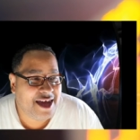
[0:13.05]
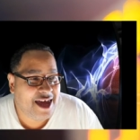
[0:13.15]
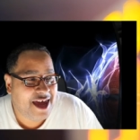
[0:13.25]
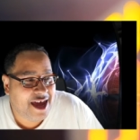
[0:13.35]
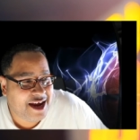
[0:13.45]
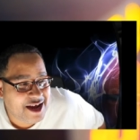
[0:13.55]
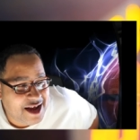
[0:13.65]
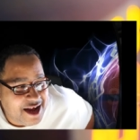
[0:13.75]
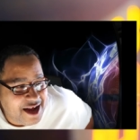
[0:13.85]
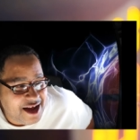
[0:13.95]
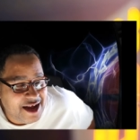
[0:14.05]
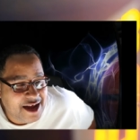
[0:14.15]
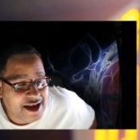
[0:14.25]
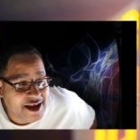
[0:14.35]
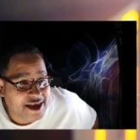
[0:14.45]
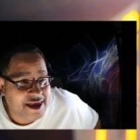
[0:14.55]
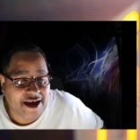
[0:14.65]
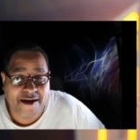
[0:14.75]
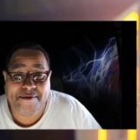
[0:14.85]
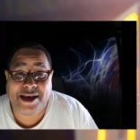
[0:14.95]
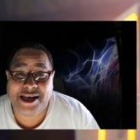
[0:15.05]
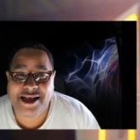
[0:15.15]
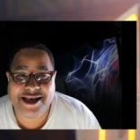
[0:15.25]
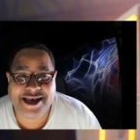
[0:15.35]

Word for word: and uh, they're basically